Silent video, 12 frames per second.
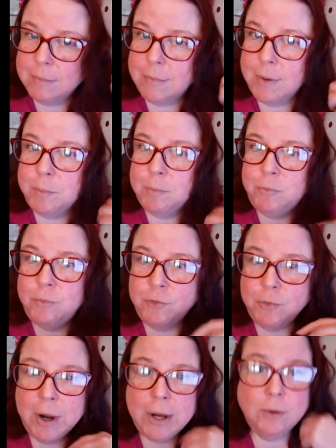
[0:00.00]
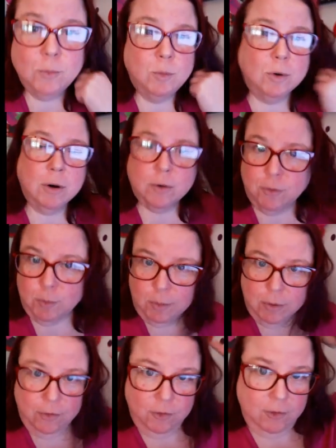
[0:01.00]
I'm trying to work
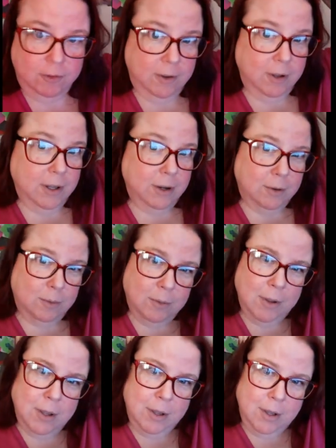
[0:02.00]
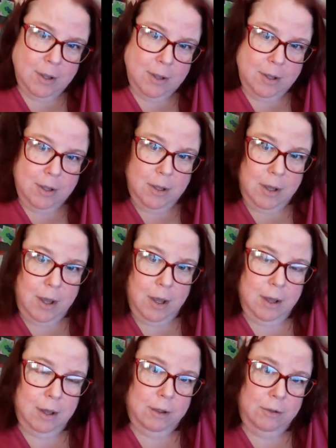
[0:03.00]
towards just a little
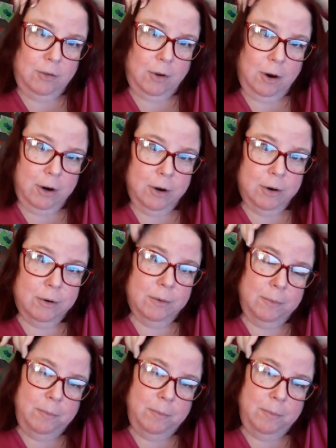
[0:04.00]
uh, darker